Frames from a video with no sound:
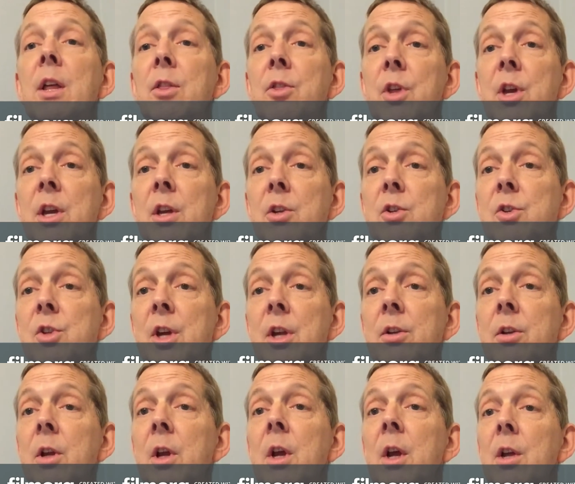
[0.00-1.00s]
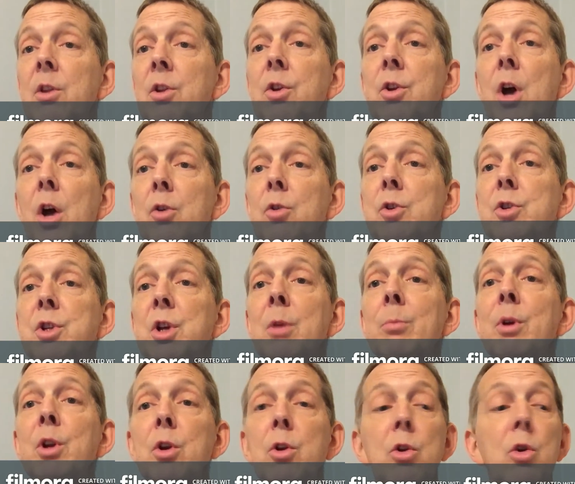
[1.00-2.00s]
and things that the doctors tell
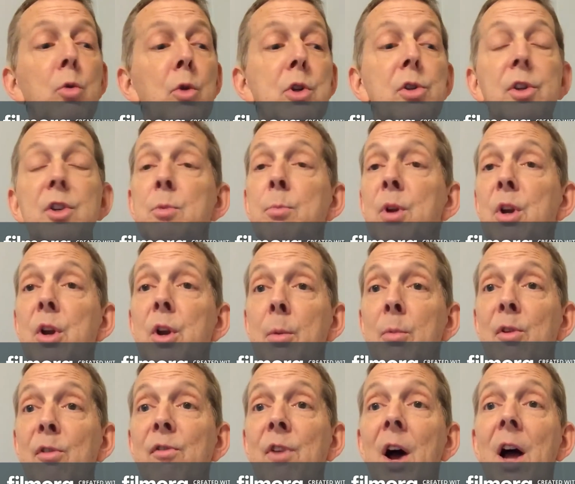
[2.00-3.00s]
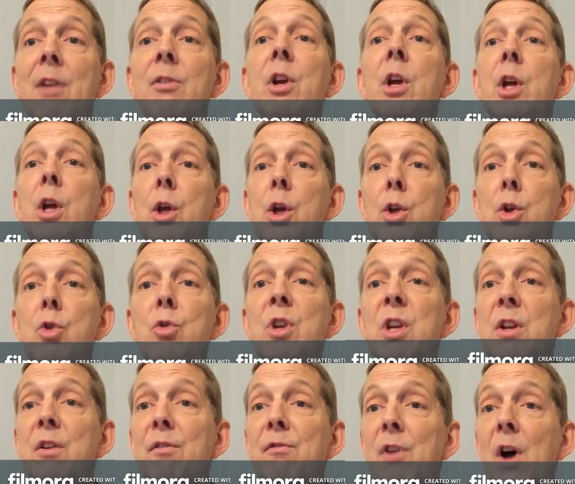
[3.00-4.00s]
me to do, which leads me to number 5. You
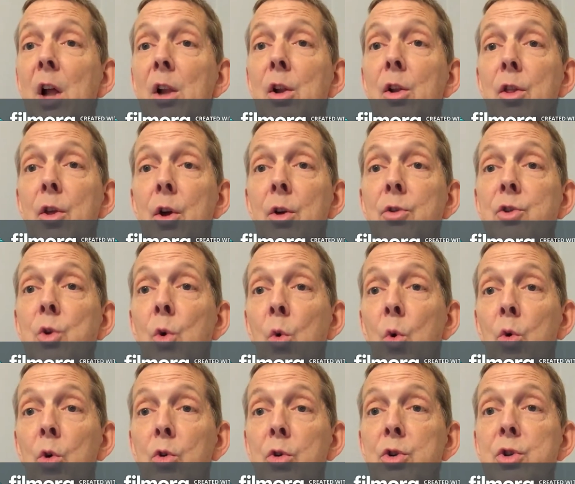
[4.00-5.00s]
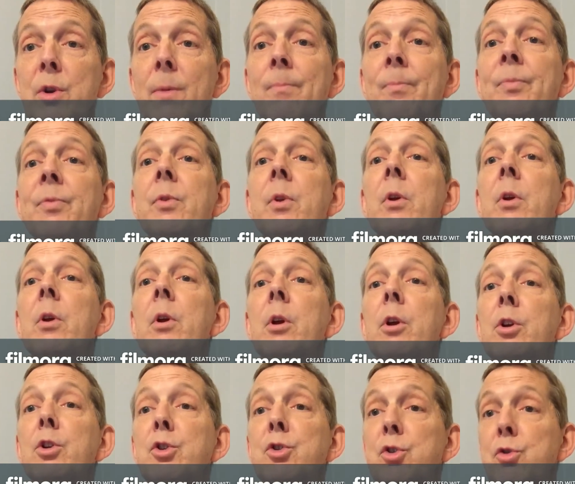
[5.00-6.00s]
need to follow those orders
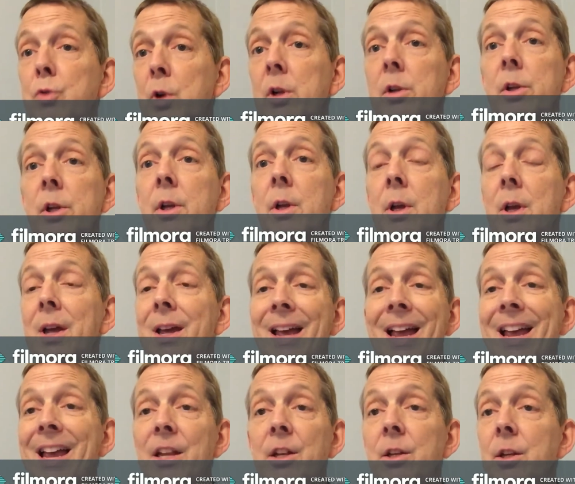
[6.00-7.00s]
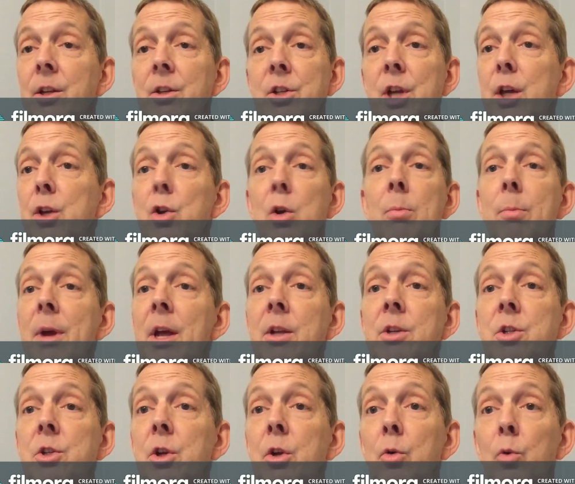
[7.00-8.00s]
strictly and take your
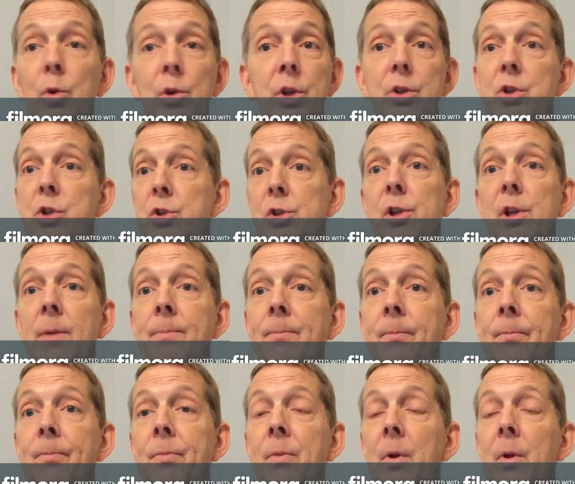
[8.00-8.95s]
meds religiously.